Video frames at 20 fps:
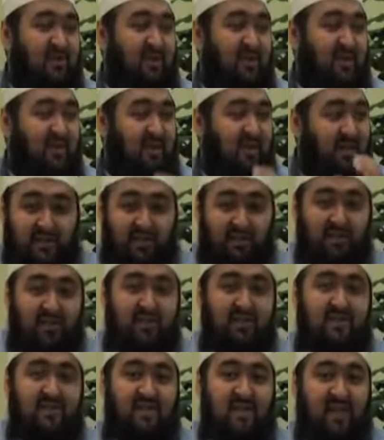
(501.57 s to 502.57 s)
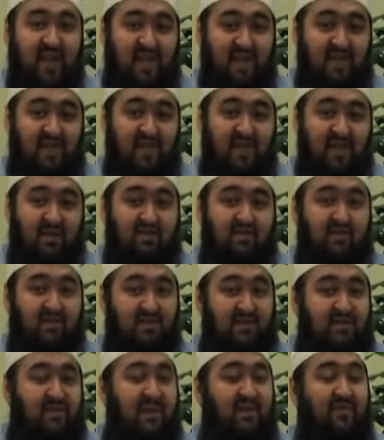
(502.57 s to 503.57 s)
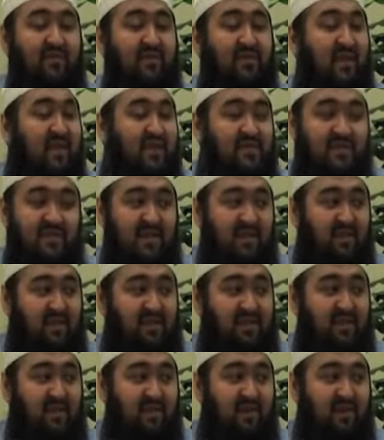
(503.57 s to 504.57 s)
to reality. There is a life which is everlasting in the